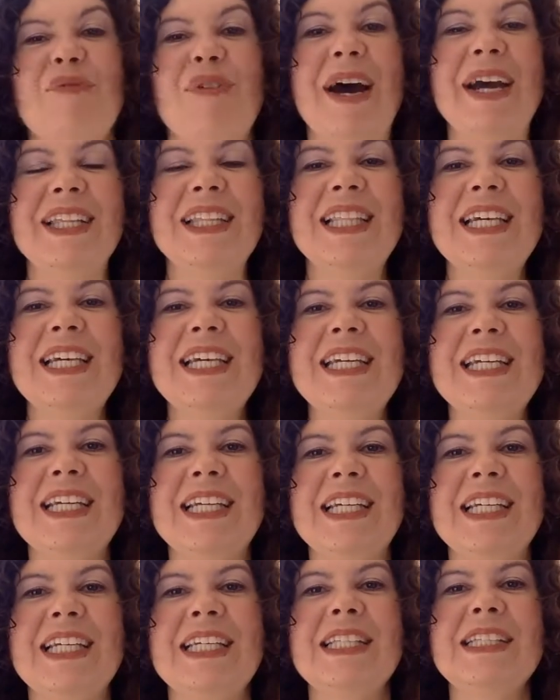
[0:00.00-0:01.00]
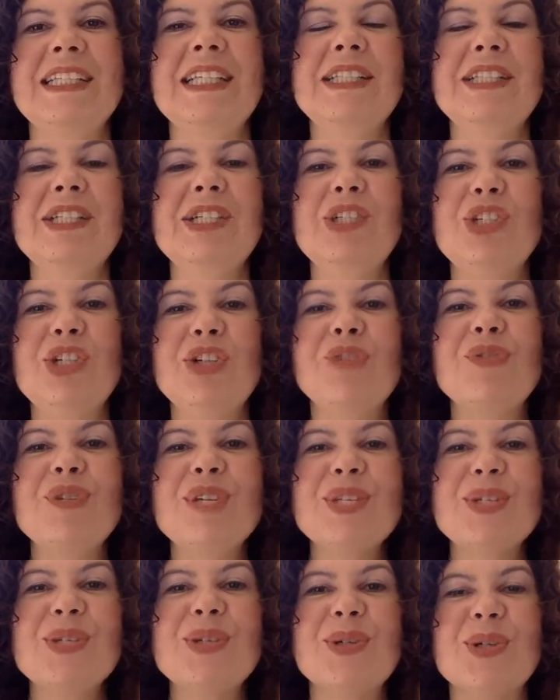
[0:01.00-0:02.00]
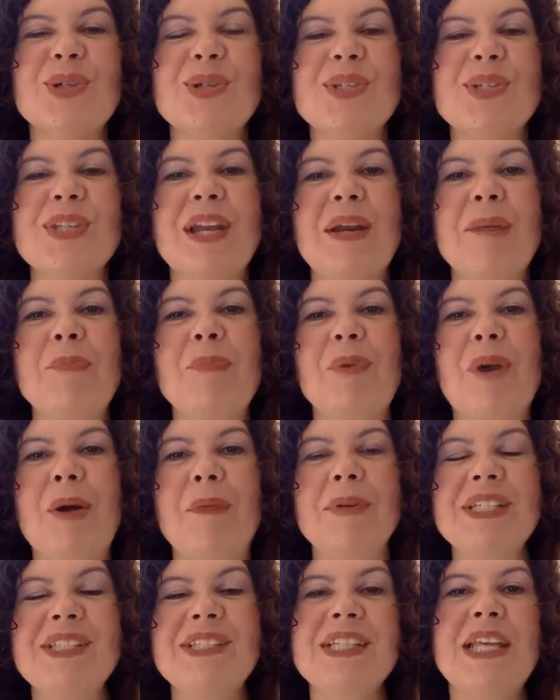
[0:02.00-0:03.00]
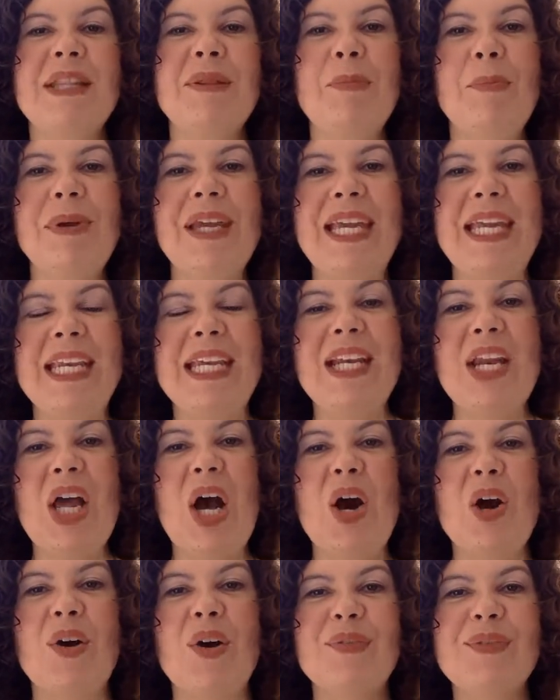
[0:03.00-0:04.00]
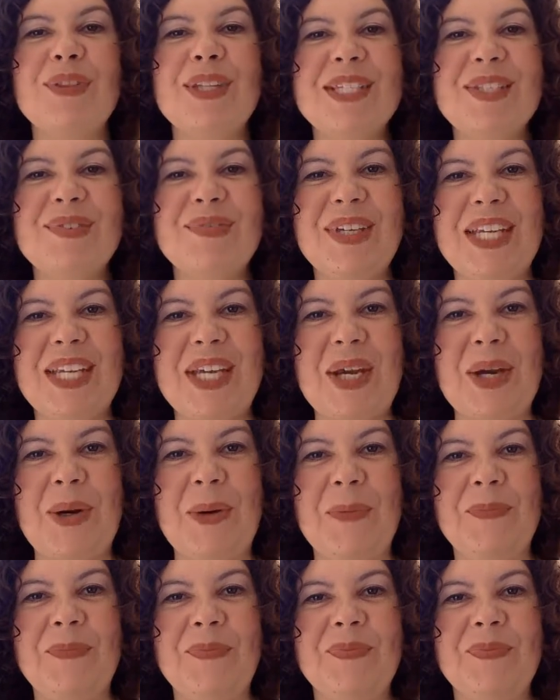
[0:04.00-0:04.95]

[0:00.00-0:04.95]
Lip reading: finally, the teaching resource that I promised at the beginning of this video.